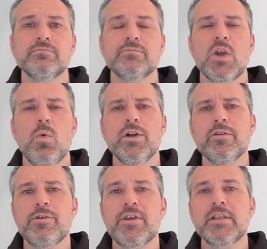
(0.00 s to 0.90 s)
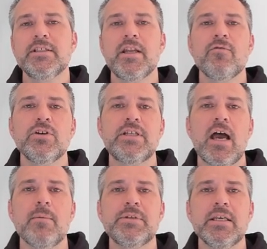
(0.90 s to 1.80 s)
What are the things that every
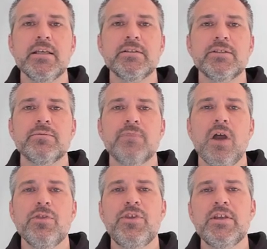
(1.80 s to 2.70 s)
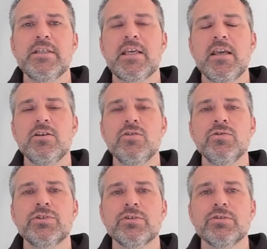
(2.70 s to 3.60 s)
dApp needs? Authenticate
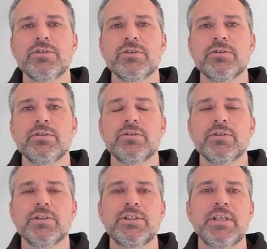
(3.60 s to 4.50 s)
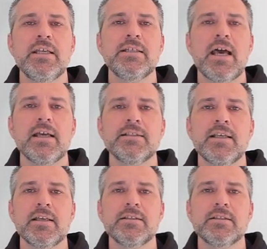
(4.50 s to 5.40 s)
users, send
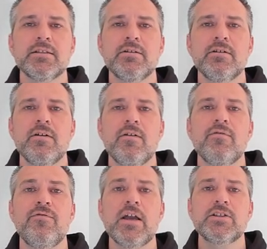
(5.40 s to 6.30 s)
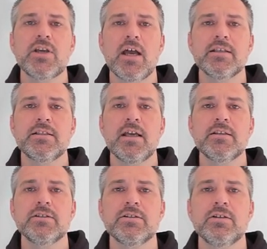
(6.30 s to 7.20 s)
assets, fetch
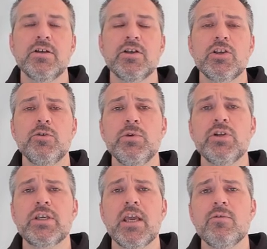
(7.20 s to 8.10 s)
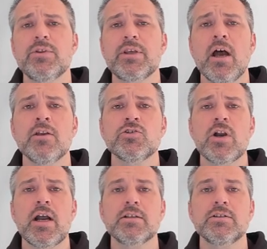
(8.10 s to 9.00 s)
assets, communicate with
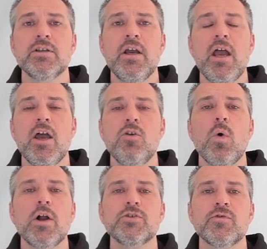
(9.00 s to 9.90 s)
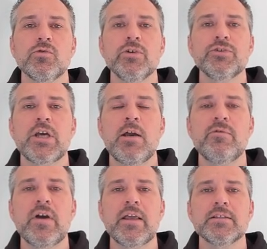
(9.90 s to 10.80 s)
contracts, and watch for real-time
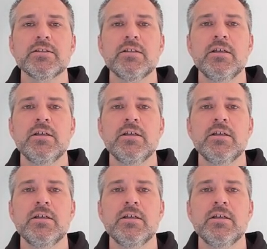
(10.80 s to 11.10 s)
events.